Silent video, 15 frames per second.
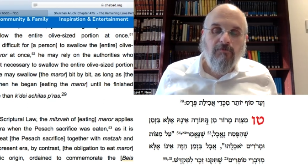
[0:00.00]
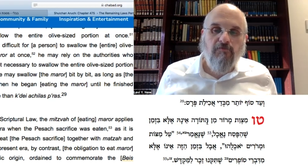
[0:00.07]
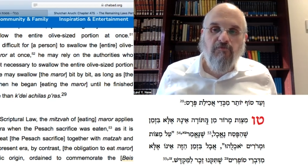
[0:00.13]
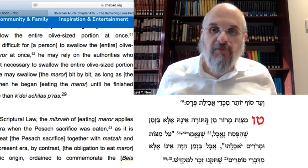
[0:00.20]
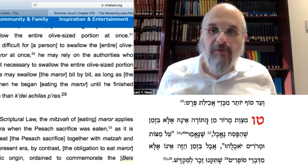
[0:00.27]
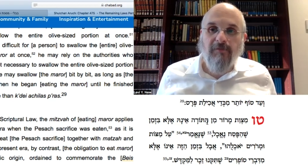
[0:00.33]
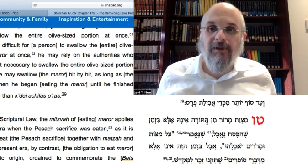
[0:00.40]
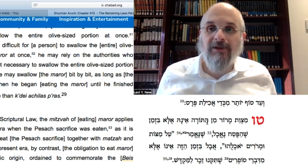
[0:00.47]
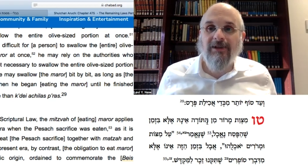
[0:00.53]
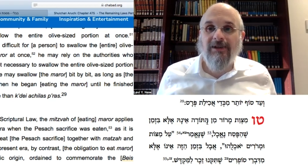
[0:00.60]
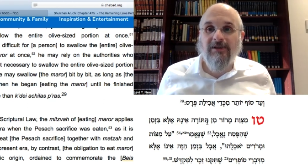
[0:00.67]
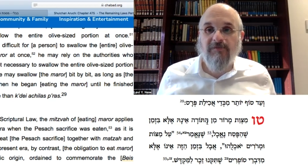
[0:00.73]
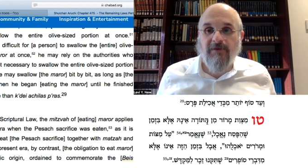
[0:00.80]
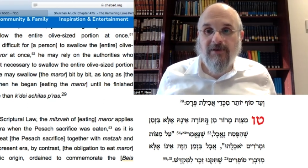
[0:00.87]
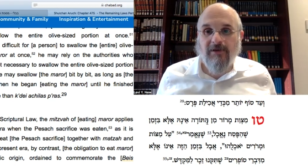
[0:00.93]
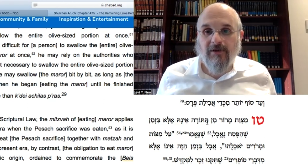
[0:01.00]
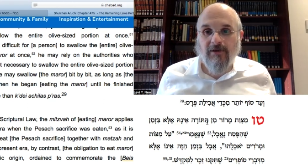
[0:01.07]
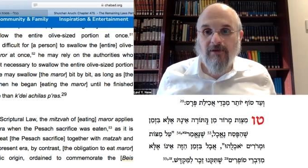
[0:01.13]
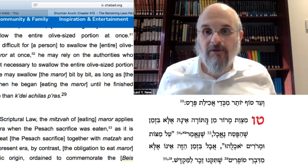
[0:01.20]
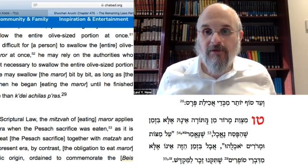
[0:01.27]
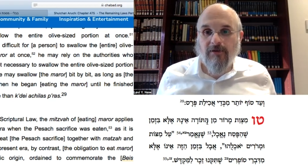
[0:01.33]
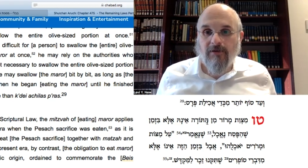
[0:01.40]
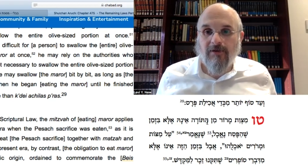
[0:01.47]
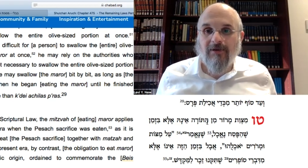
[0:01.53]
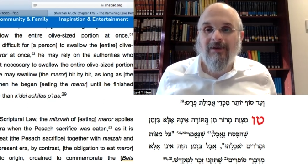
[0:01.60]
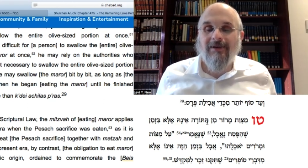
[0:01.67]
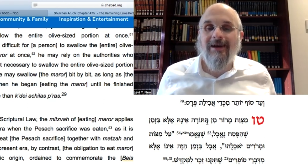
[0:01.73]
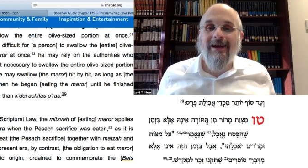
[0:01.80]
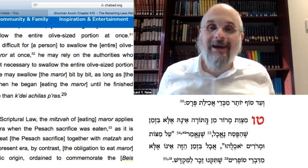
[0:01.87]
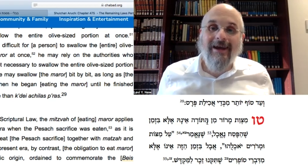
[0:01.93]
biblically speaking,
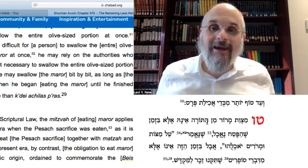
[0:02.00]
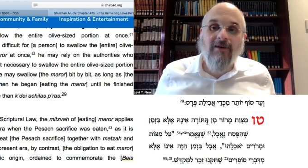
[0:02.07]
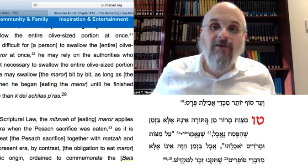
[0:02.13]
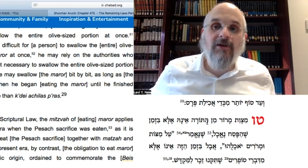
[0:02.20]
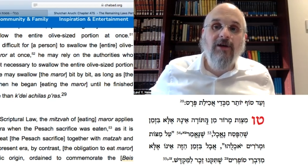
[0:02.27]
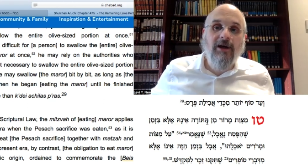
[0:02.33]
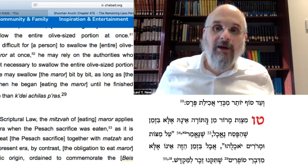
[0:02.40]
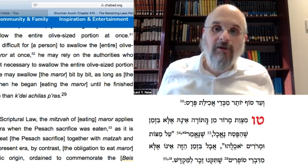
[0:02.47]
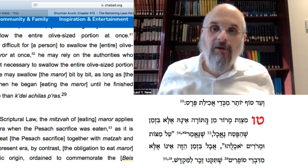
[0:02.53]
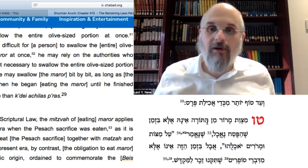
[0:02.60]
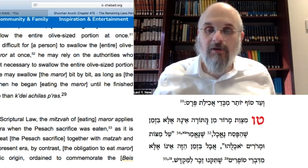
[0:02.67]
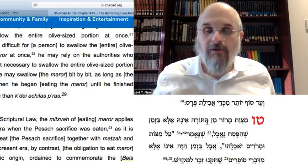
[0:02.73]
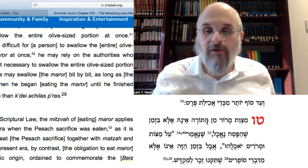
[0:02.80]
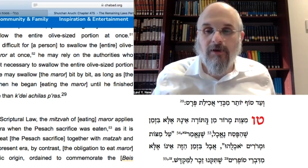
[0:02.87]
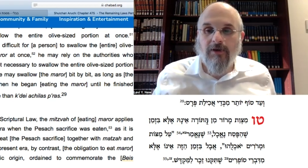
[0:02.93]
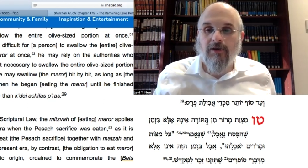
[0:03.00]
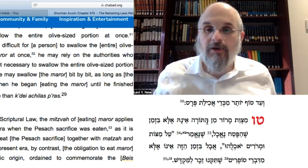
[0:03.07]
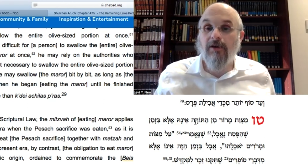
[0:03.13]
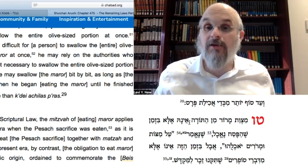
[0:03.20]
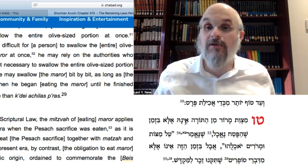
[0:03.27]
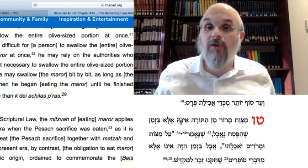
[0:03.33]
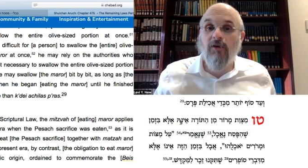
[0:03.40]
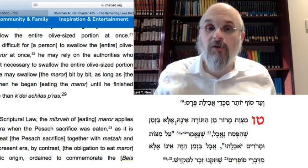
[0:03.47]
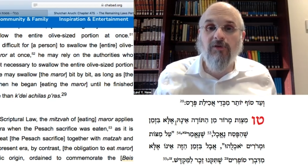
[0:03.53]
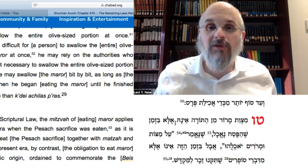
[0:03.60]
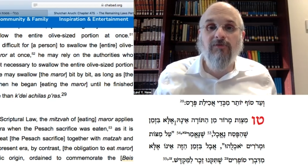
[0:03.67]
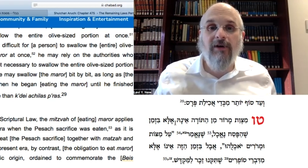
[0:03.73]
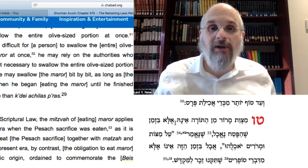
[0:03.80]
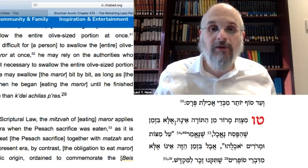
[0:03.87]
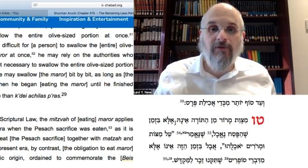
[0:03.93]
ainoy ella is only
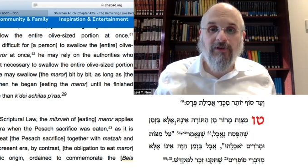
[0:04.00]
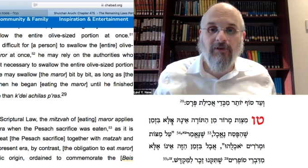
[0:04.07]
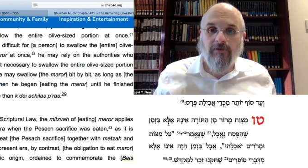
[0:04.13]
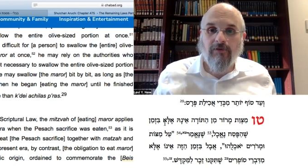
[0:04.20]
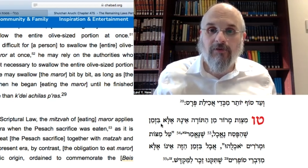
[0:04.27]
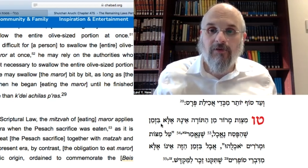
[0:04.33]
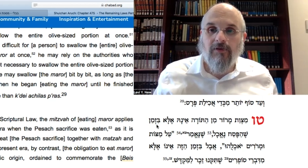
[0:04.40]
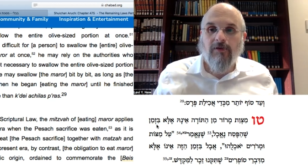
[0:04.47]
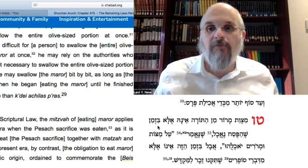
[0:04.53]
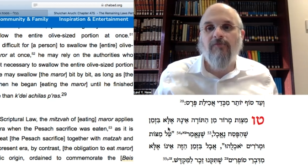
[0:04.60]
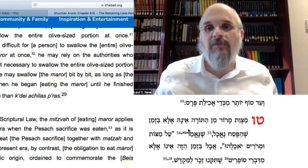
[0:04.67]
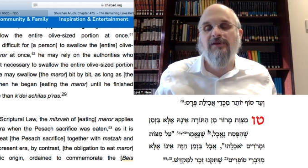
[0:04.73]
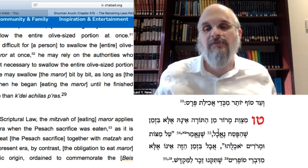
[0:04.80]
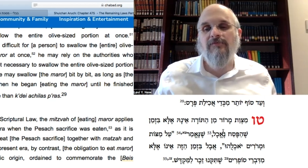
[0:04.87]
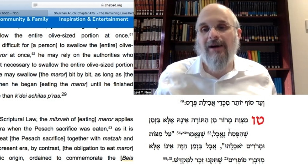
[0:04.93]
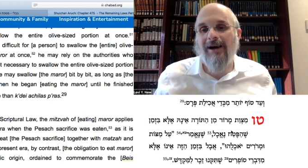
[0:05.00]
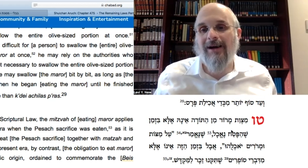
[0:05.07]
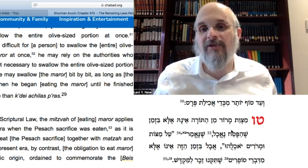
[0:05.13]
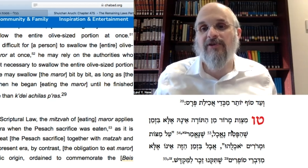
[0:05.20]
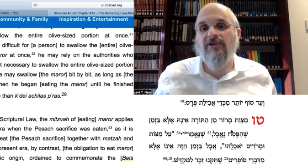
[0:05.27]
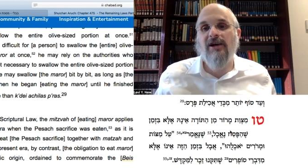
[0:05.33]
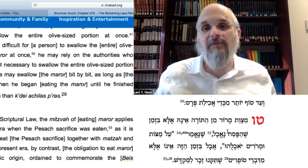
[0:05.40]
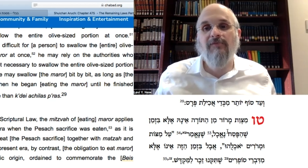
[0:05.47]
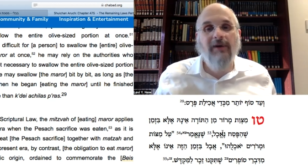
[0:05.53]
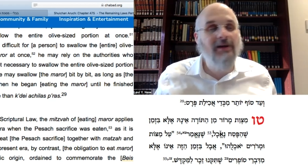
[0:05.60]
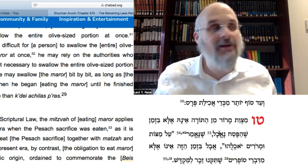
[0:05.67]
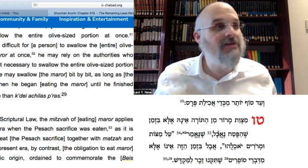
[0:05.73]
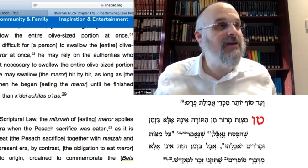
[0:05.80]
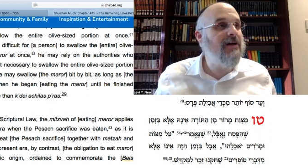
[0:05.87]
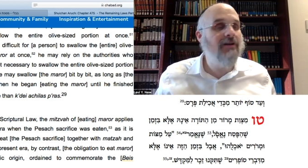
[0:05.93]
relevant is man
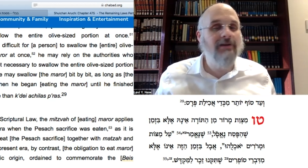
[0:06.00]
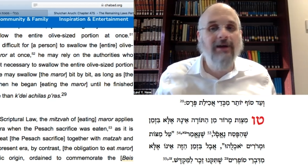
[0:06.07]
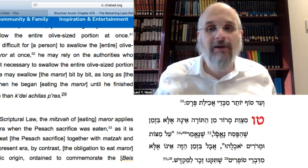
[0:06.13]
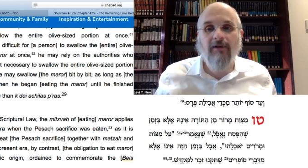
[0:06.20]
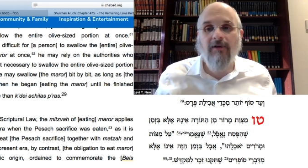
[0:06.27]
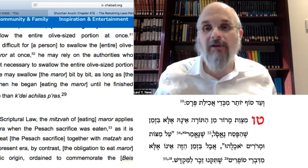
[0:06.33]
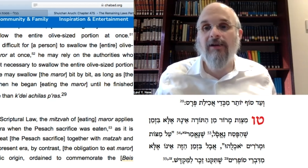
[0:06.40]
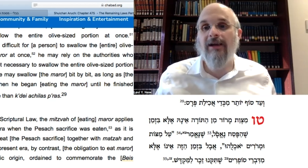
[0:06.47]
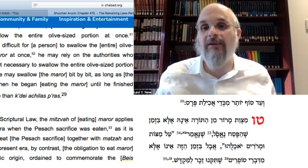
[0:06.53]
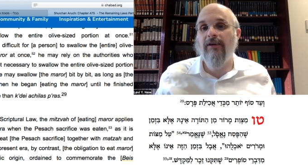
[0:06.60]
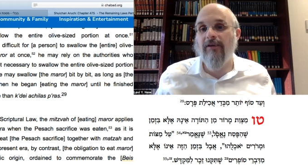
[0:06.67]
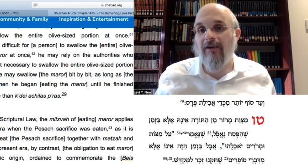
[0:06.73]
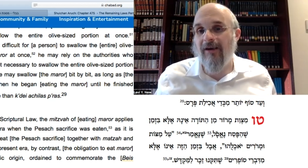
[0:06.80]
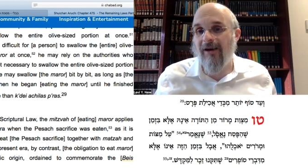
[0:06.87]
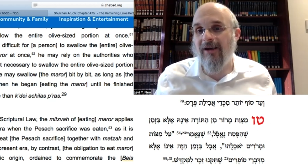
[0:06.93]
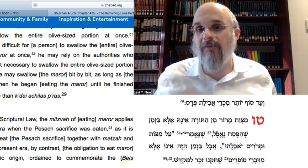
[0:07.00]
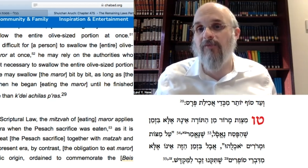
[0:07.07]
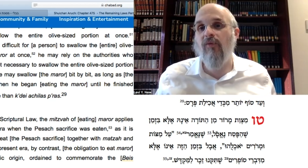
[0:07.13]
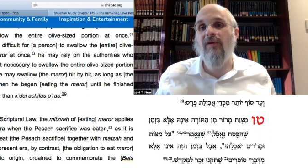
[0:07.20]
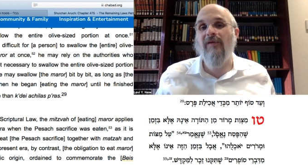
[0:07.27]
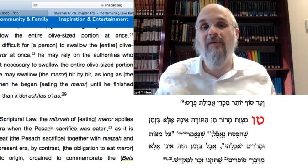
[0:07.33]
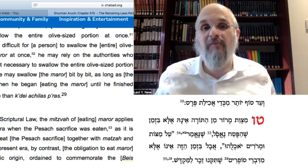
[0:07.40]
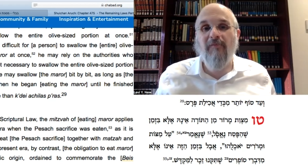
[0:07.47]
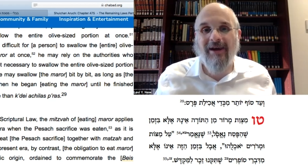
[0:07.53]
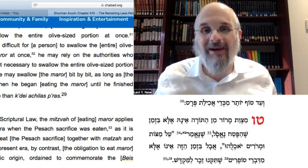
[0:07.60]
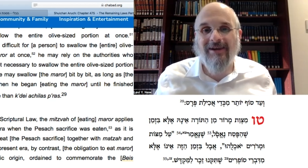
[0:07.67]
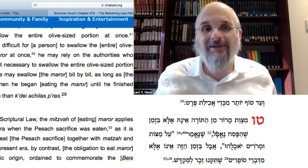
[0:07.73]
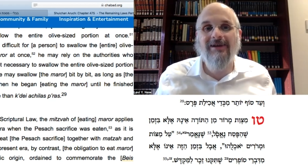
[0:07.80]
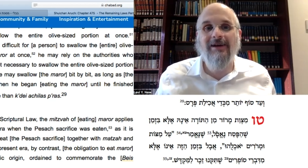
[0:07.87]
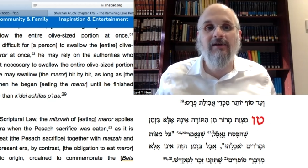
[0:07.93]
pesach nechal at the time when the
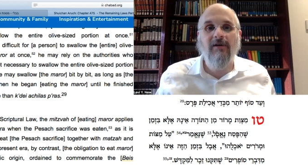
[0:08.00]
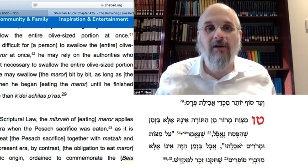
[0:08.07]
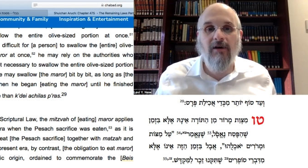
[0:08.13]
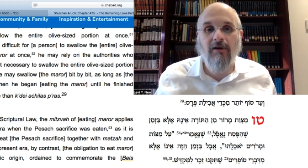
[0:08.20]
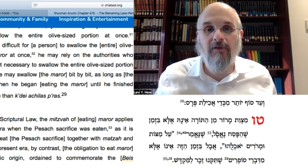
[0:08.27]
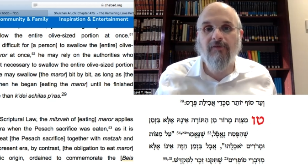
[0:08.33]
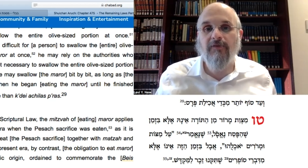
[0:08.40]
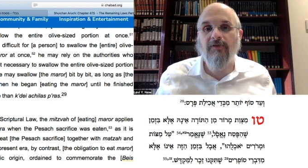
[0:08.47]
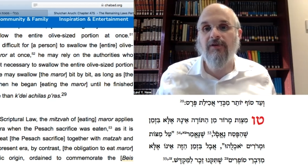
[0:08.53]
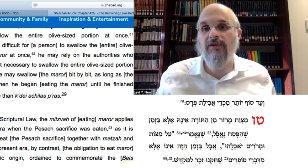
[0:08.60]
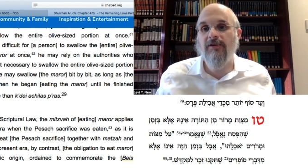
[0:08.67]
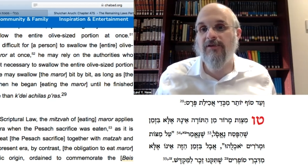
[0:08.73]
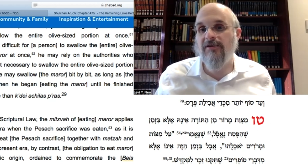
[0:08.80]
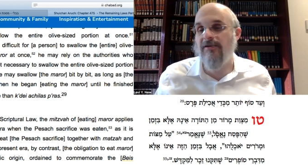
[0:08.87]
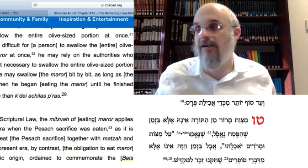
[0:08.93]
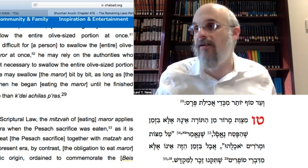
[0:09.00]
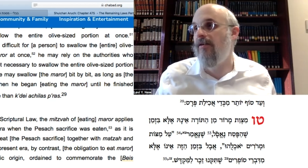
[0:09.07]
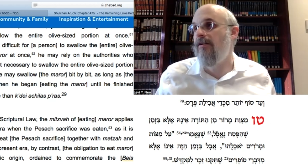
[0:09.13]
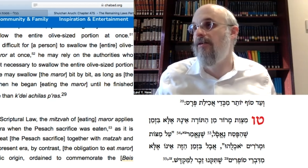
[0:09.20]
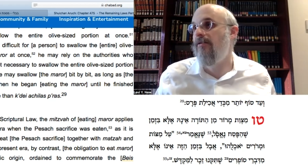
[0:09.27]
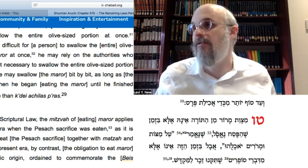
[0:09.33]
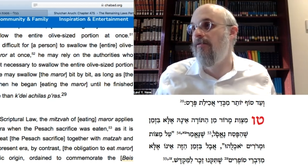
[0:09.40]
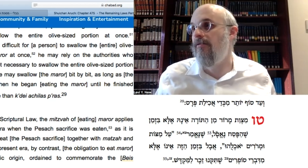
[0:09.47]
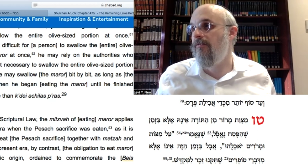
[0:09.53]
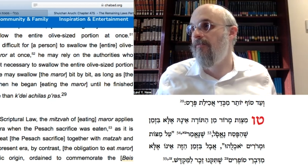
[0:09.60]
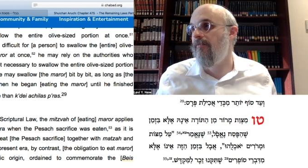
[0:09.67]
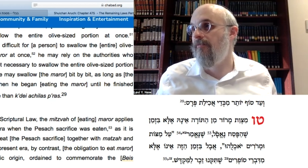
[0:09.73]
pesach offering is eaten.